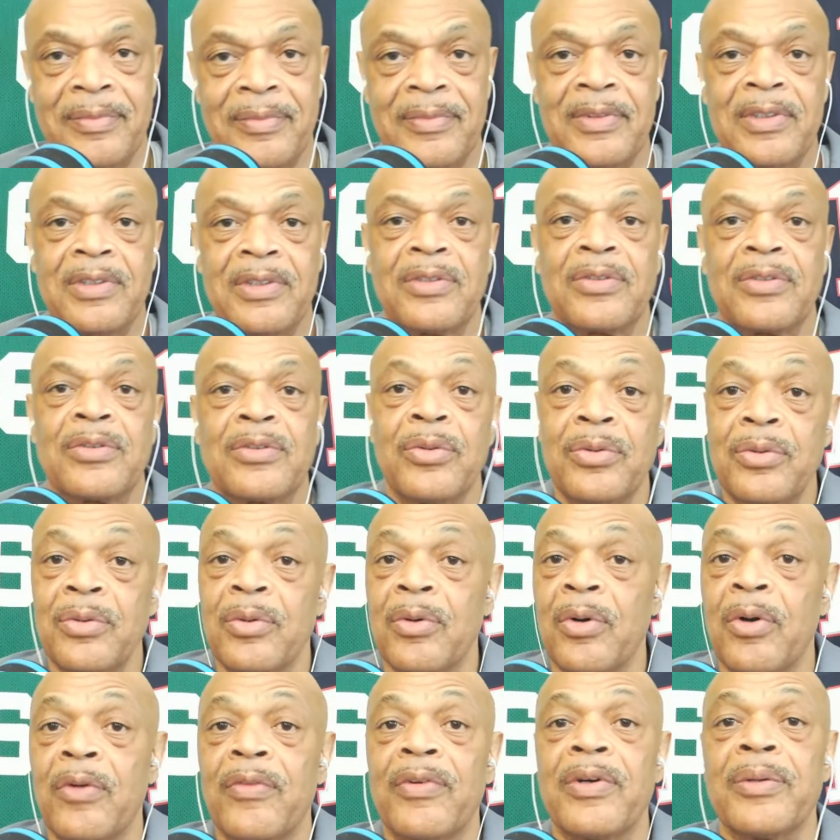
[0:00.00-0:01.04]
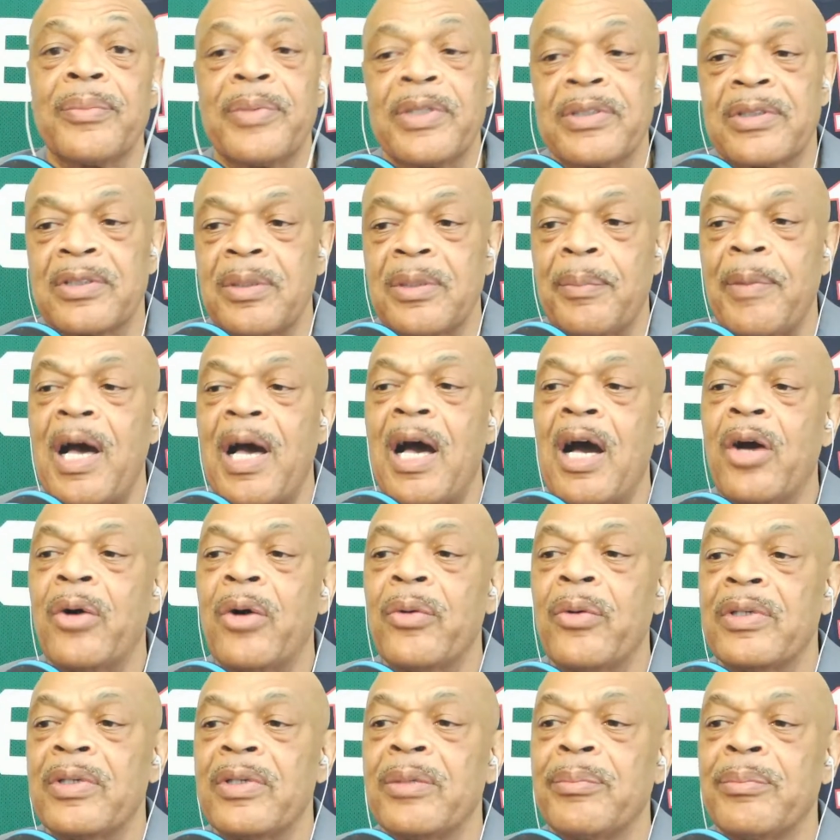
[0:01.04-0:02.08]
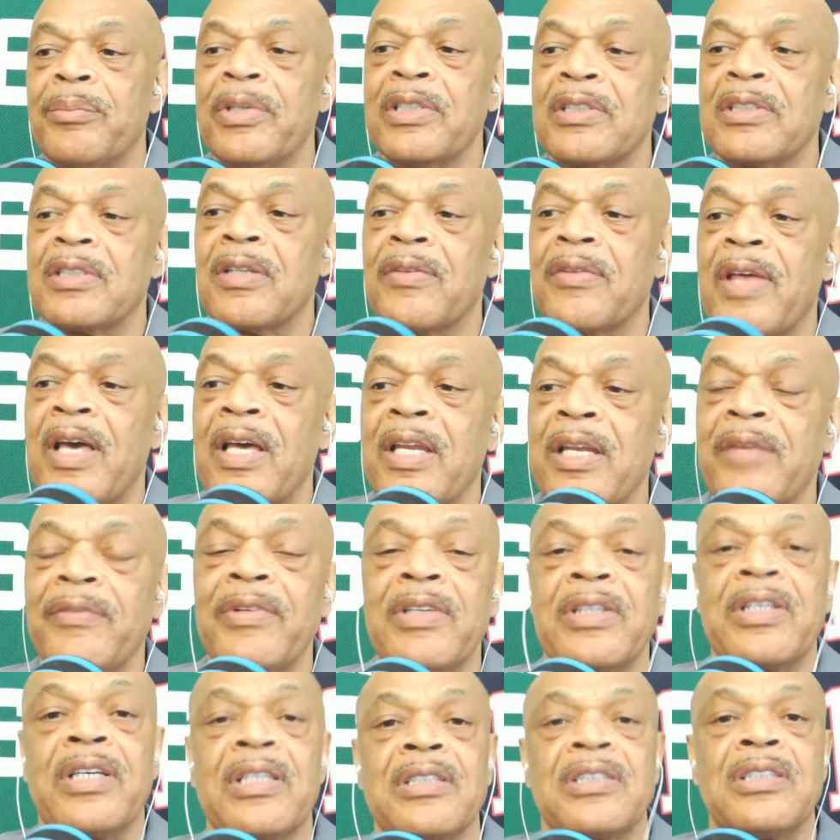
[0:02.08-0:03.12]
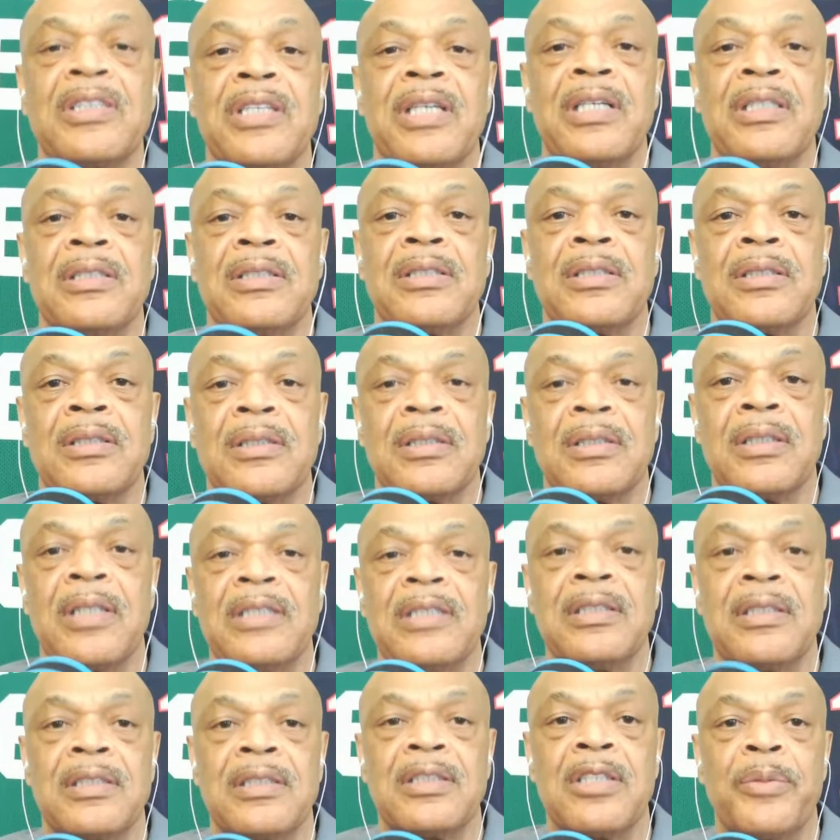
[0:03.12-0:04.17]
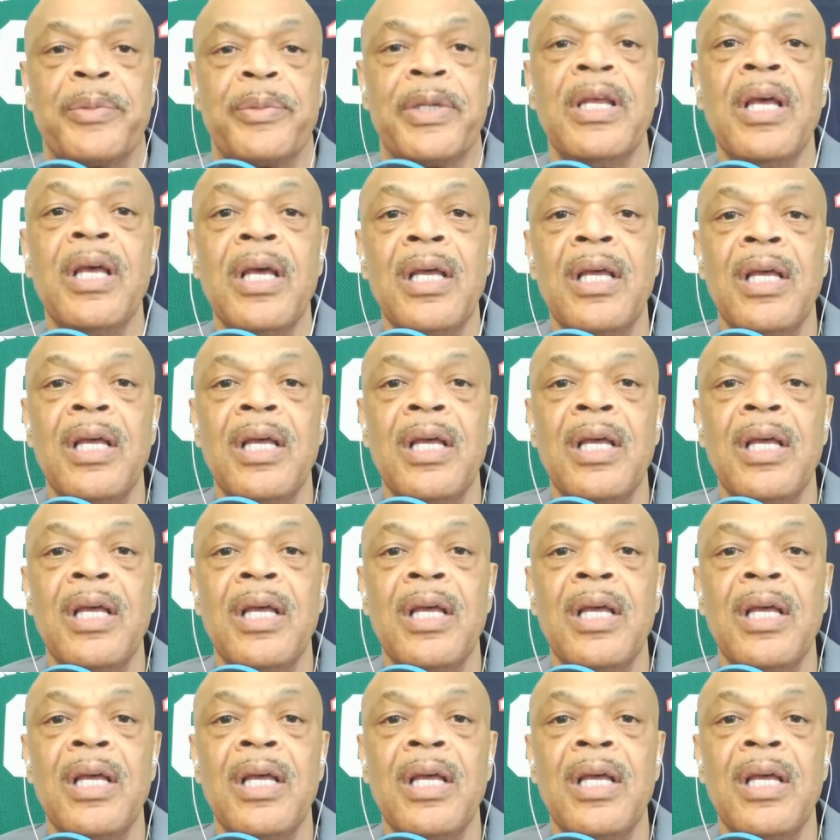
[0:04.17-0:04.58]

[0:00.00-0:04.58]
screw you over. But somehow, in the midst of that, everything changed, ladies and gentlemen.